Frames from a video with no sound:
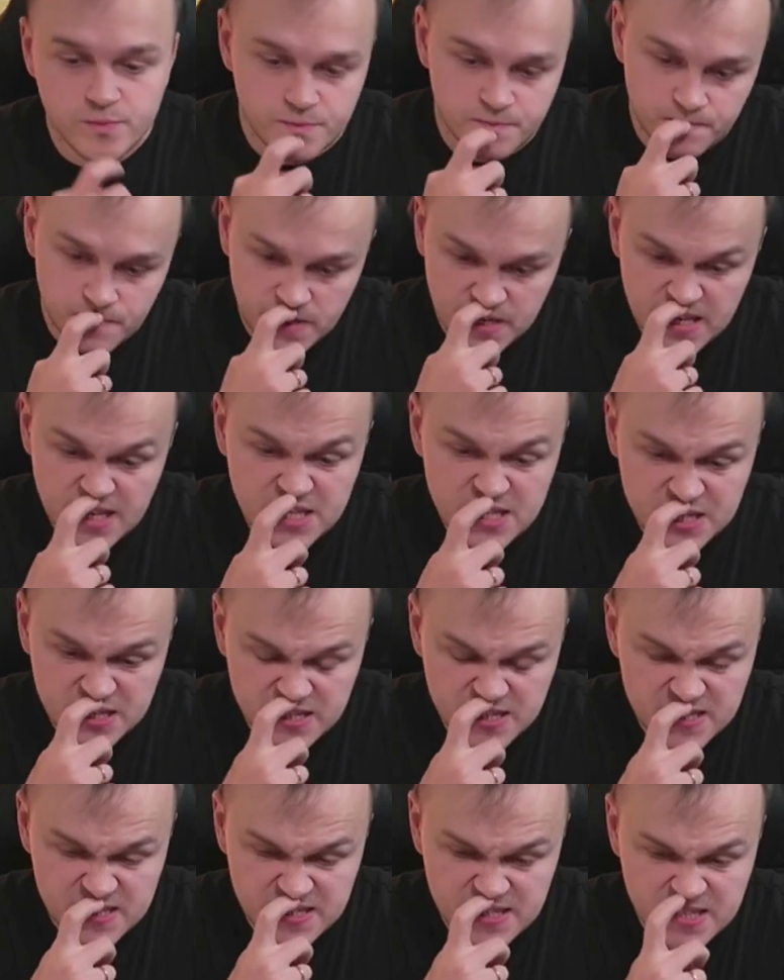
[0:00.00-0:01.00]

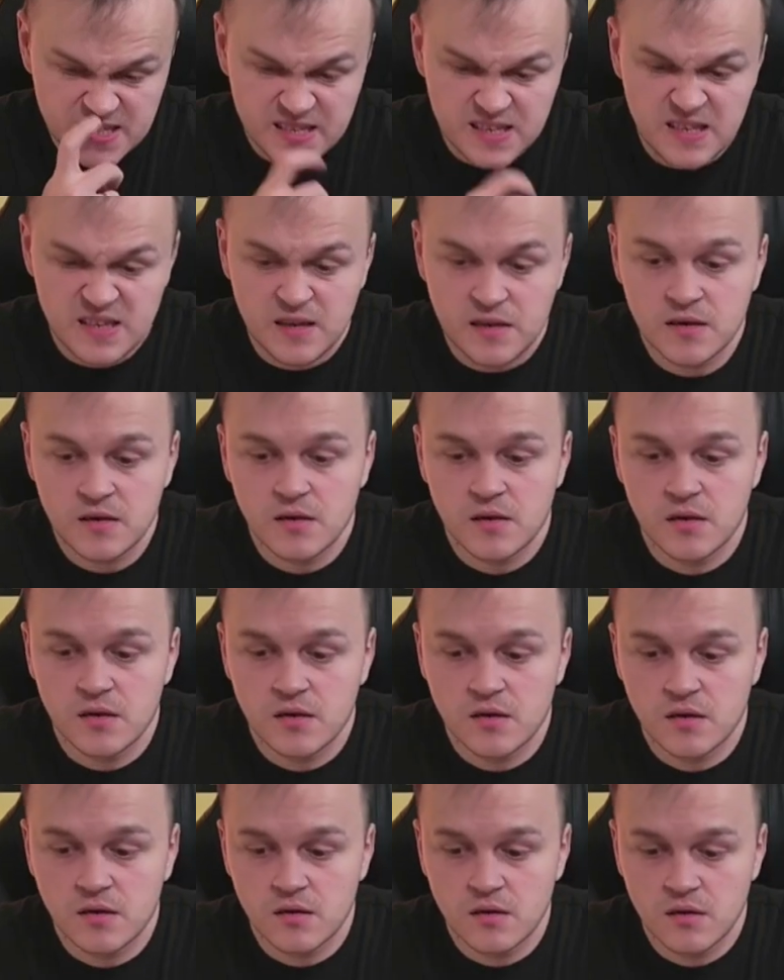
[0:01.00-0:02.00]
interesting,
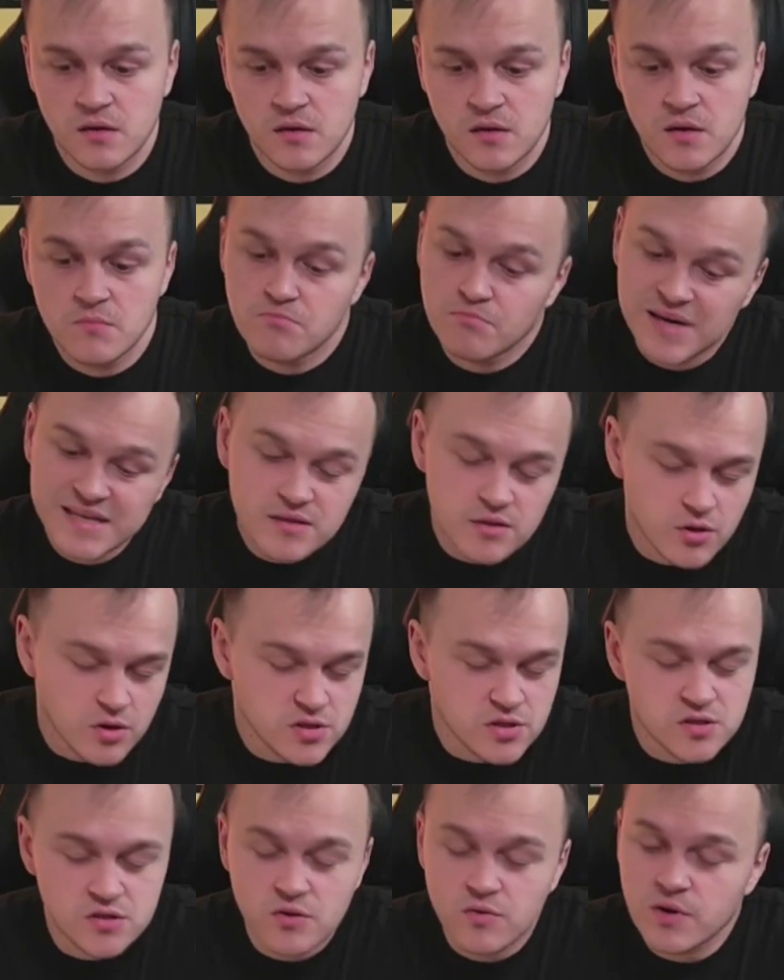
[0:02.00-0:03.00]
but not
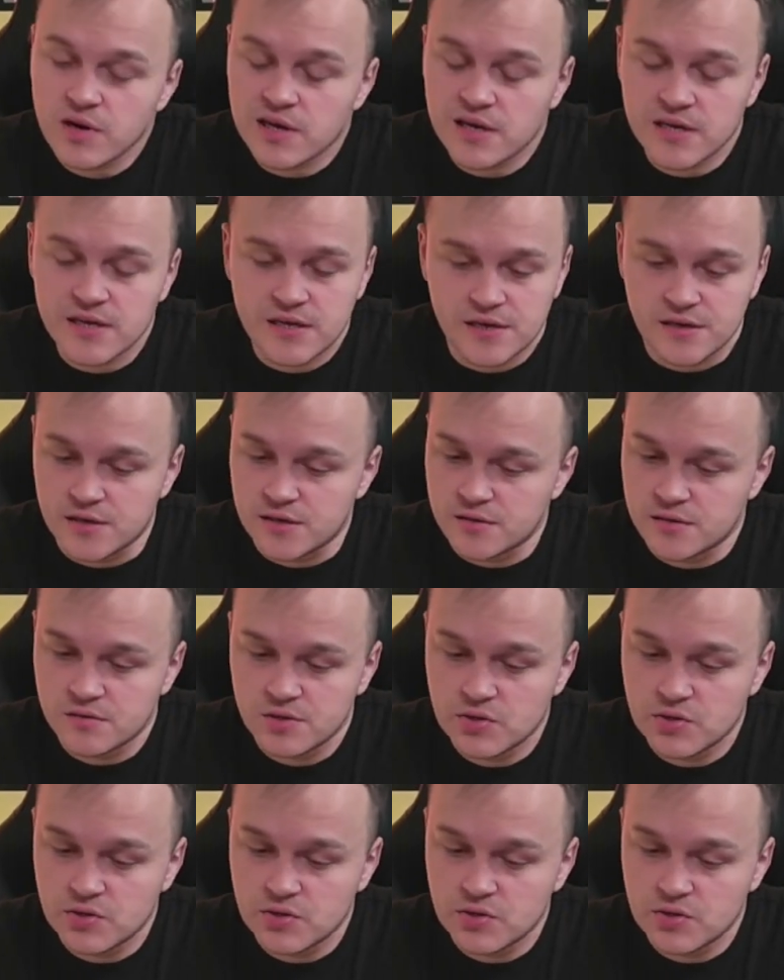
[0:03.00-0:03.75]
so clear.